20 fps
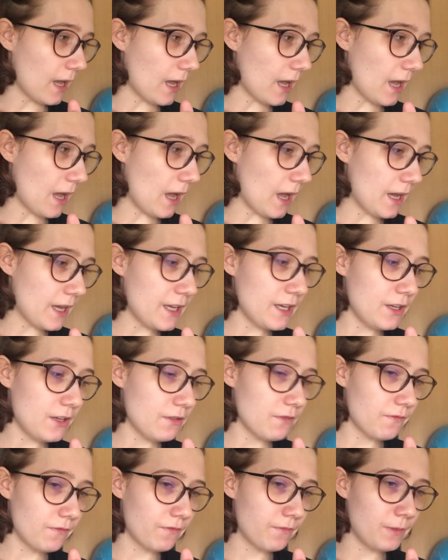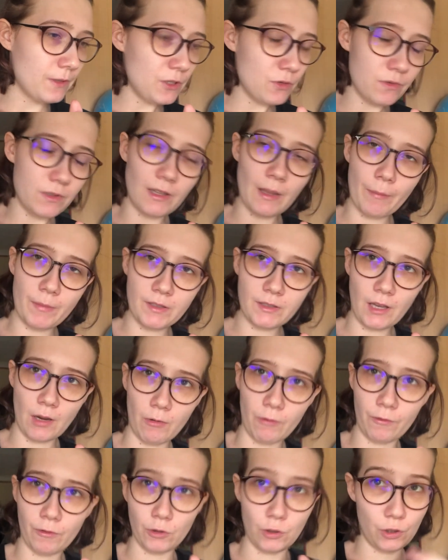I've been using that mascara
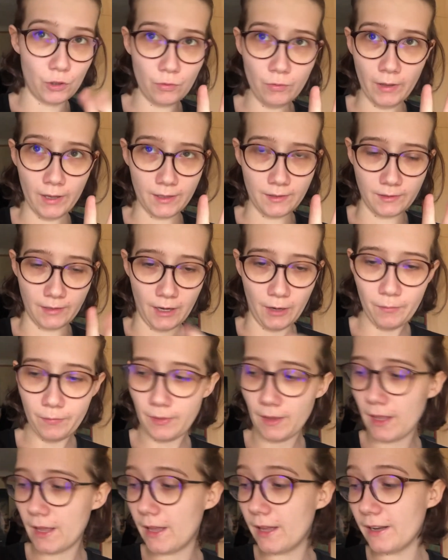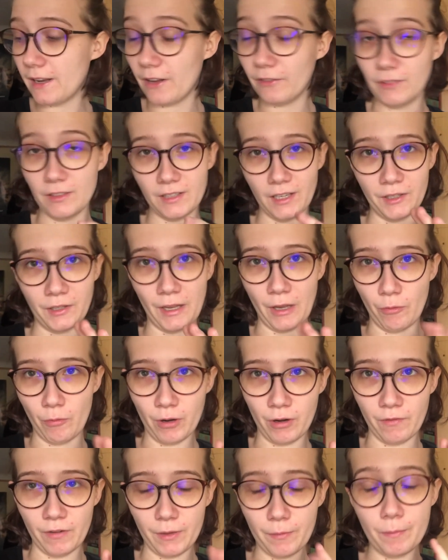for 2 days now, and I've decided to get rid of
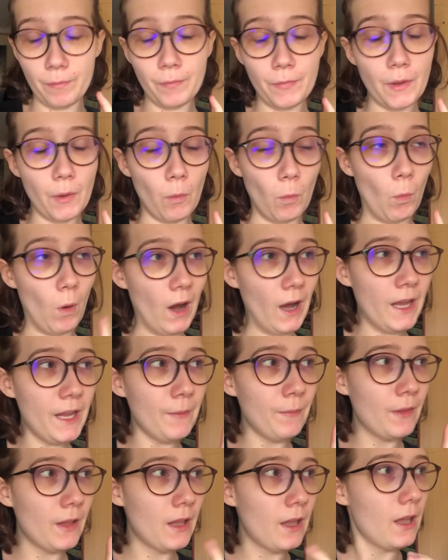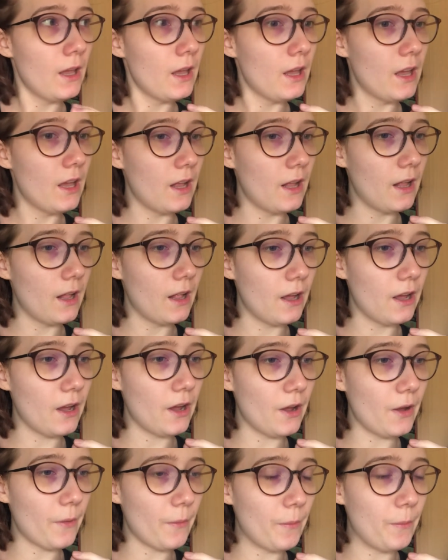it. Why?
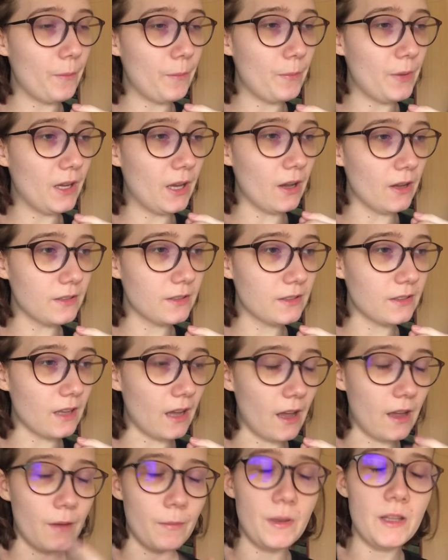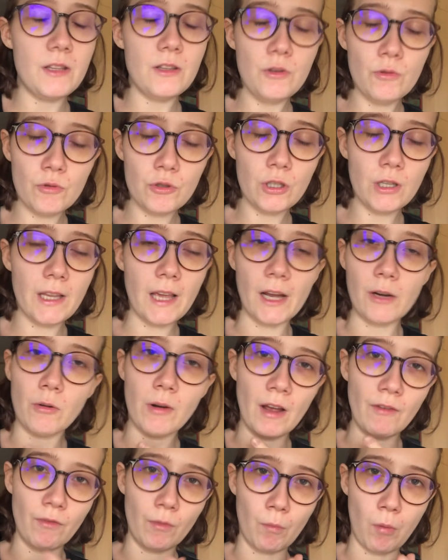Because, I mean, usually I don't have
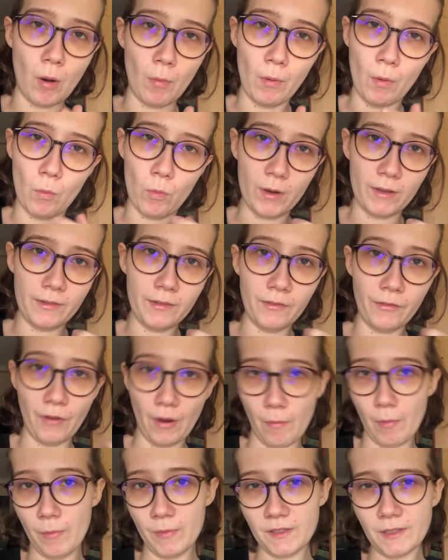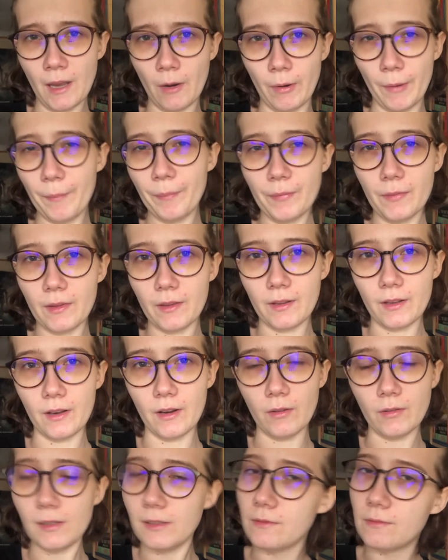a problem with fiber mascara. You know,
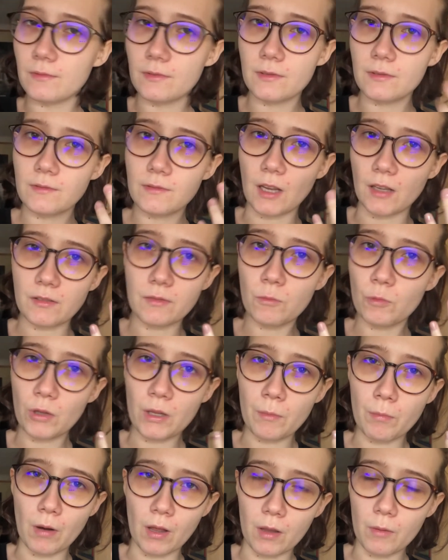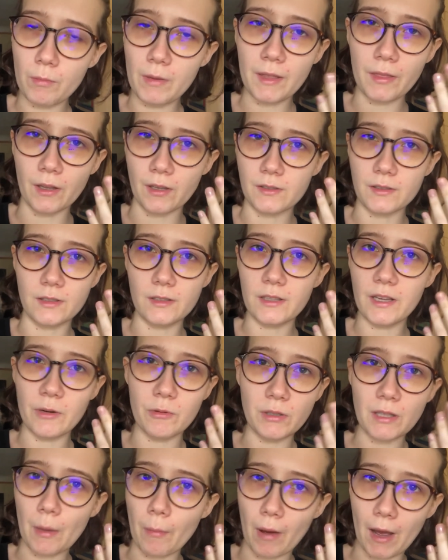it doesn't really bother me, it doesn't
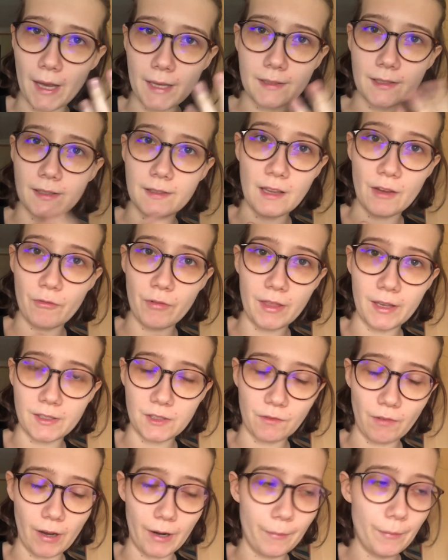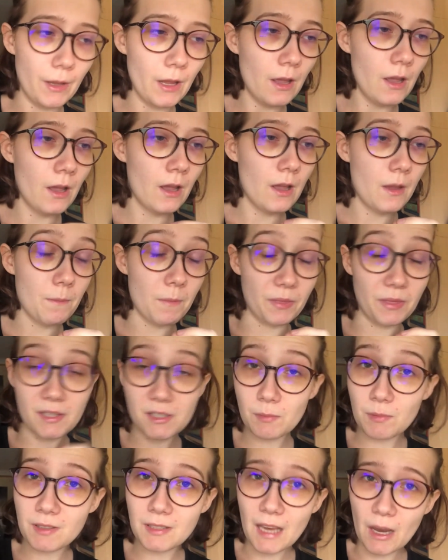irritate my eyes, everything is fine. But this
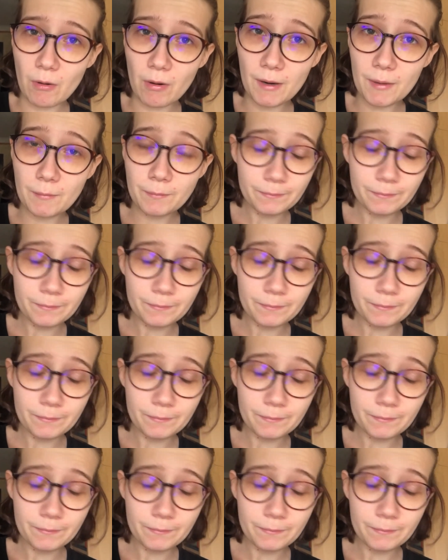mascara...